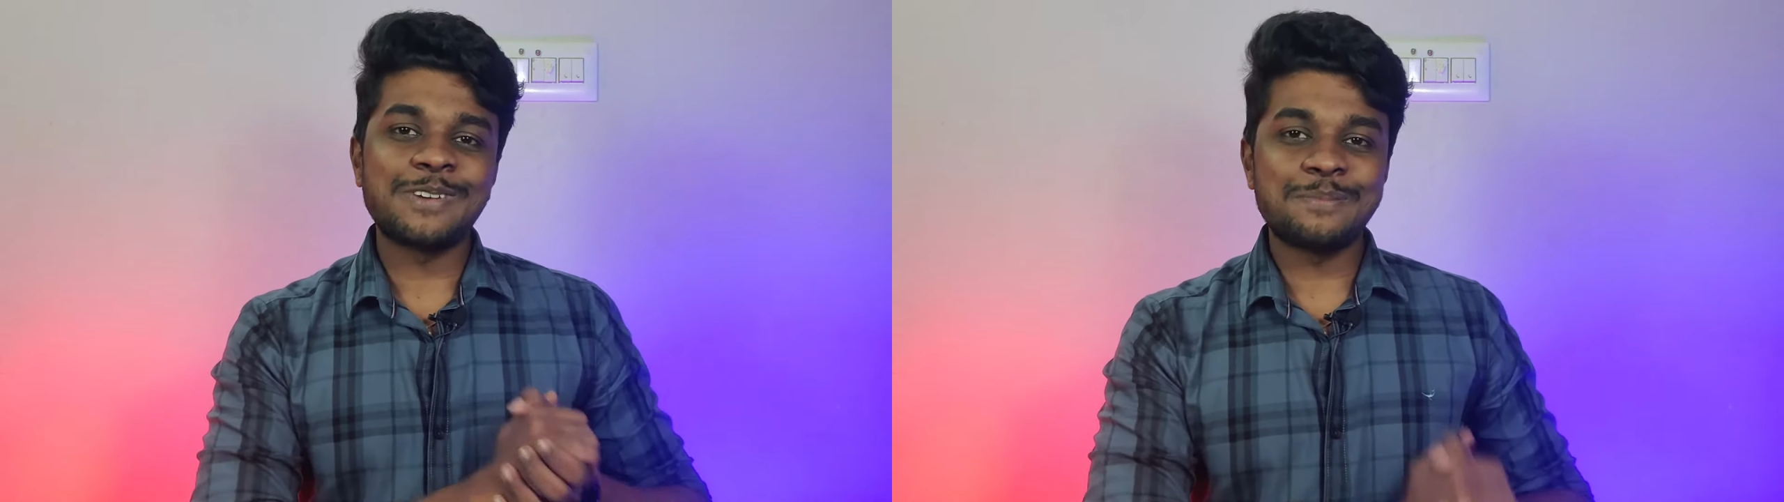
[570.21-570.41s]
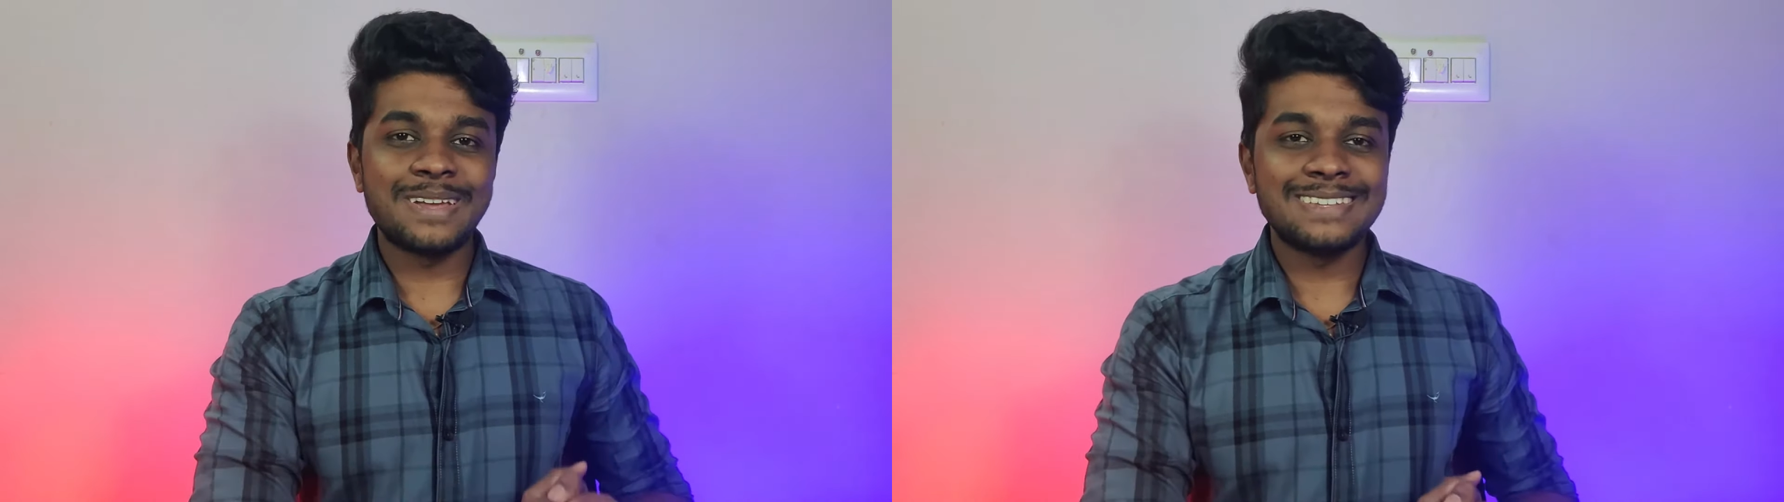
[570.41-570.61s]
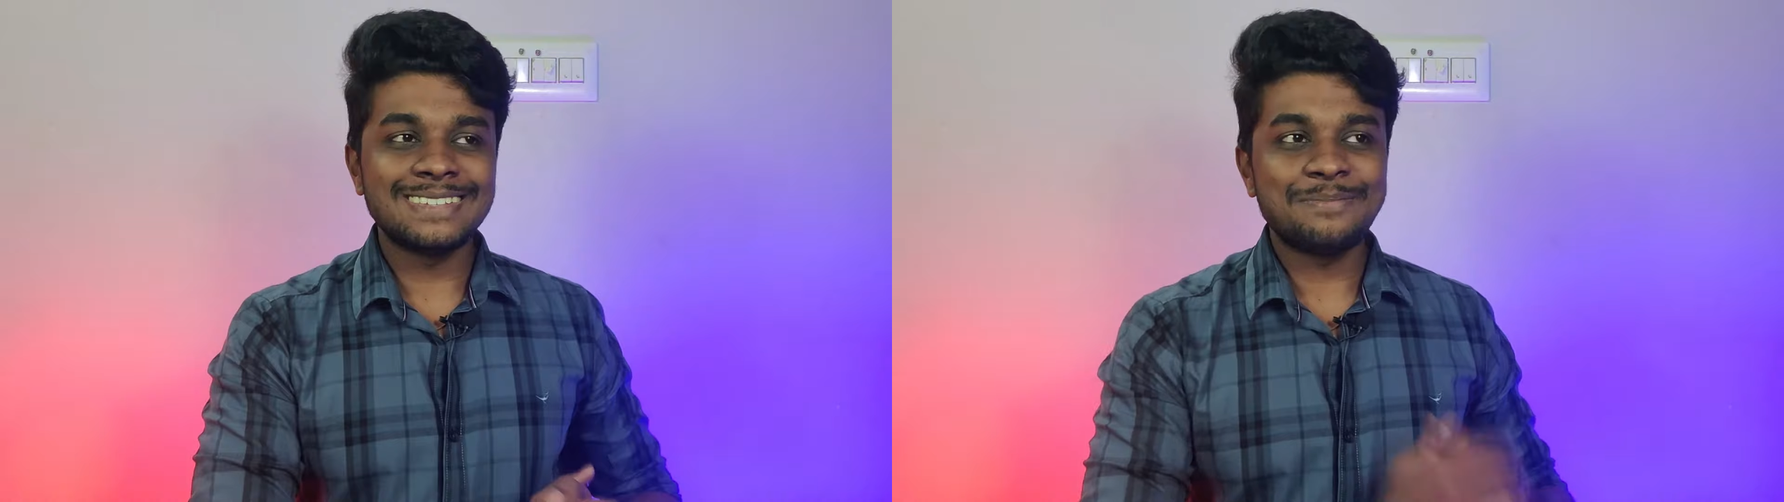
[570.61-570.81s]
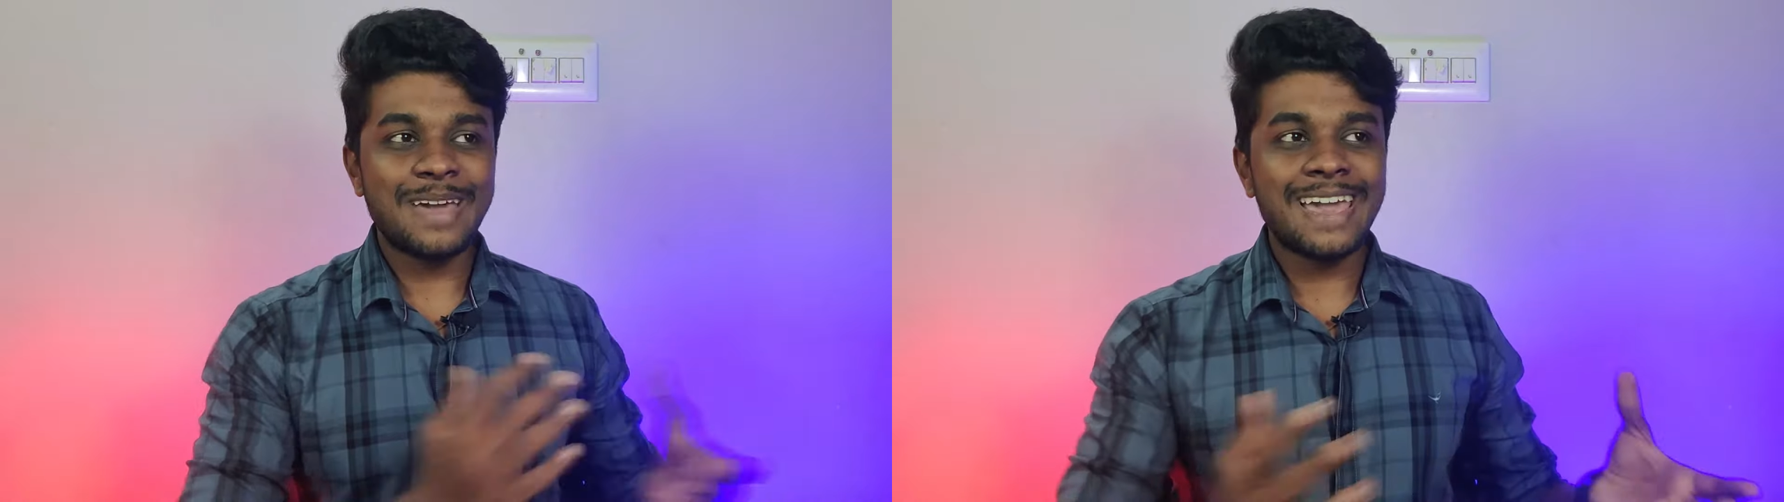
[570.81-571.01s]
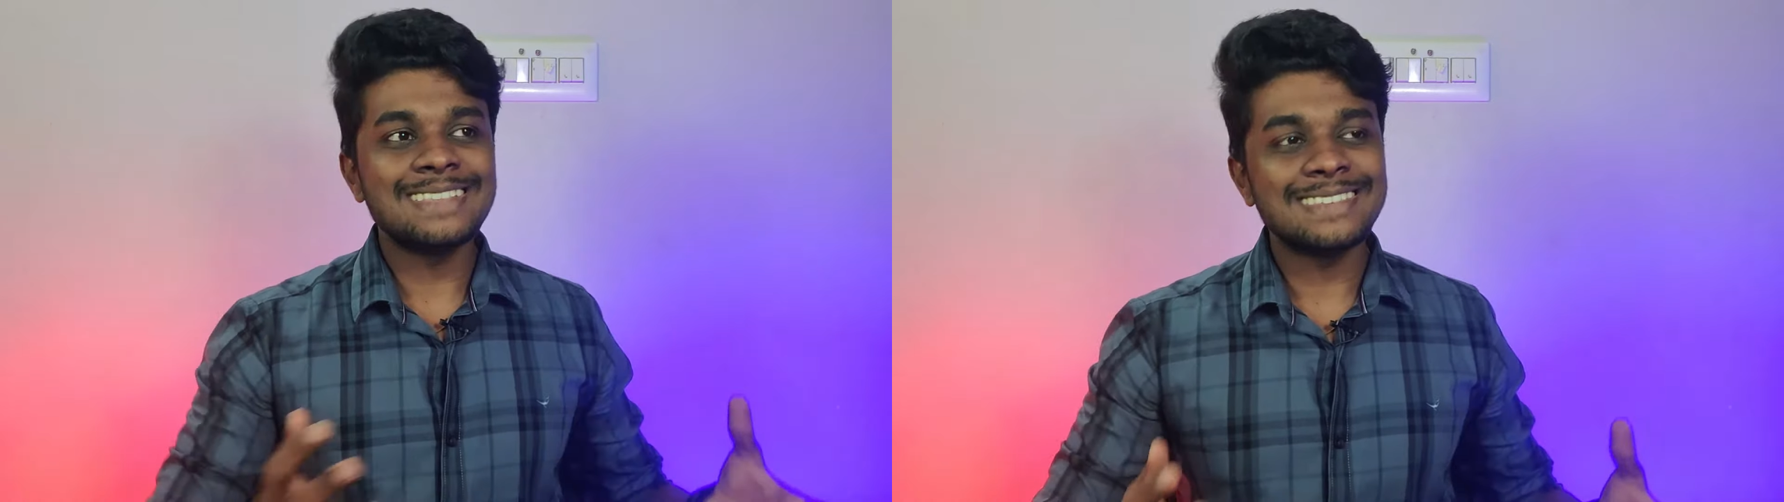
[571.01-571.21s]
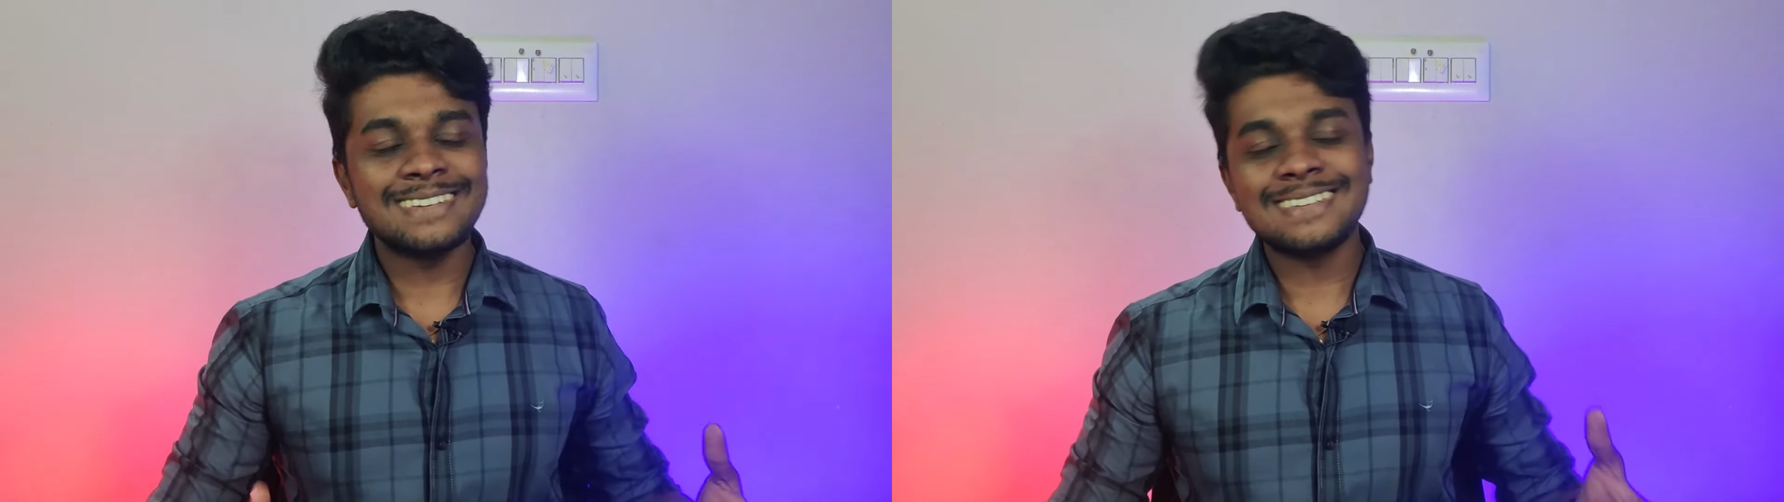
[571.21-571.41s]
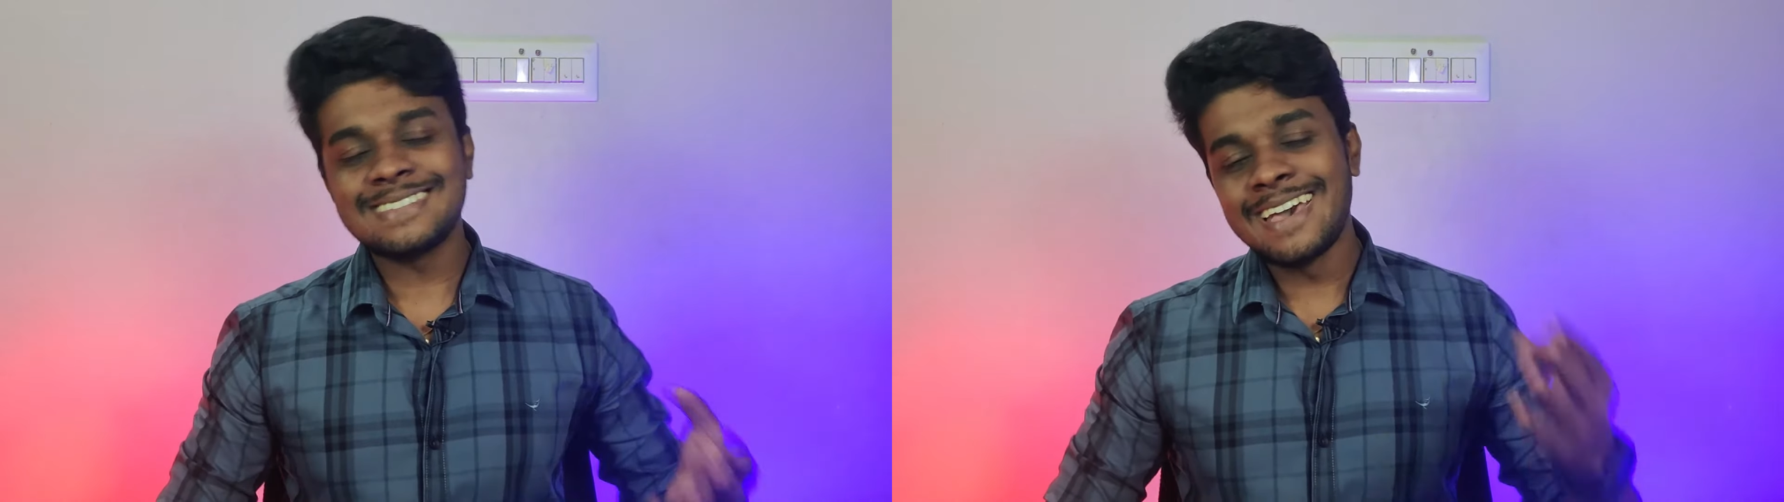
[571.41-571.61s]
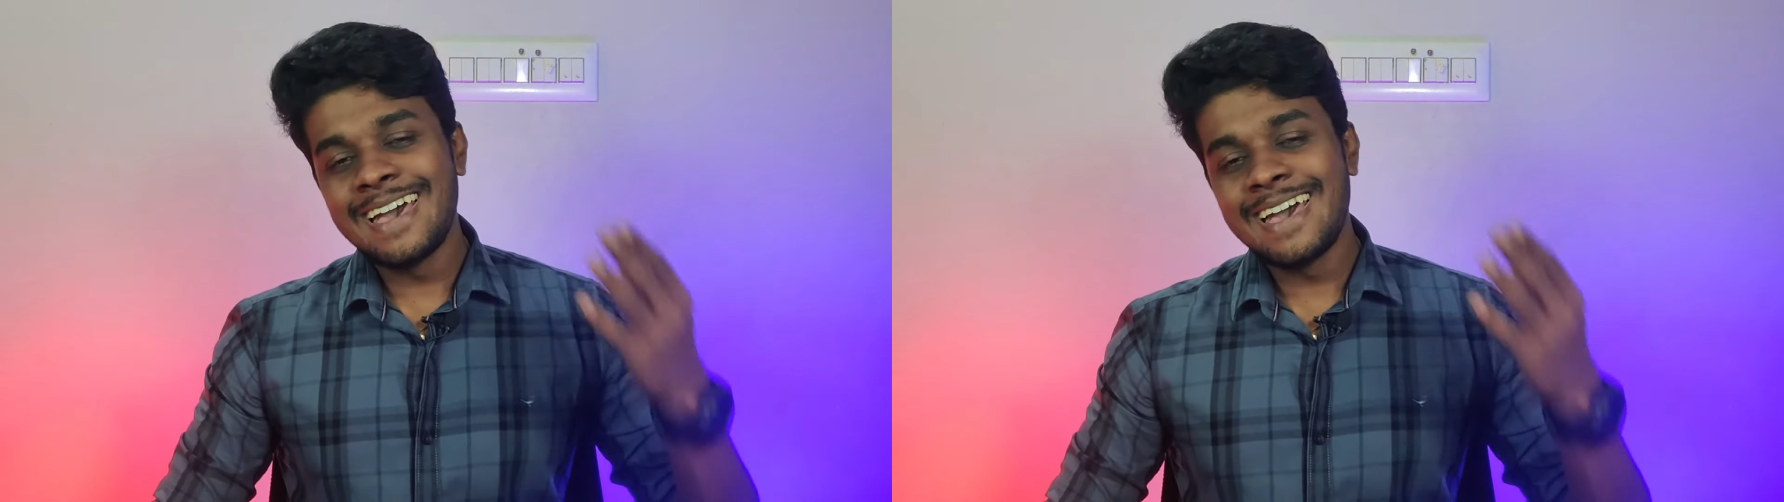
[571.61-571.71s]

for medicine, my answer is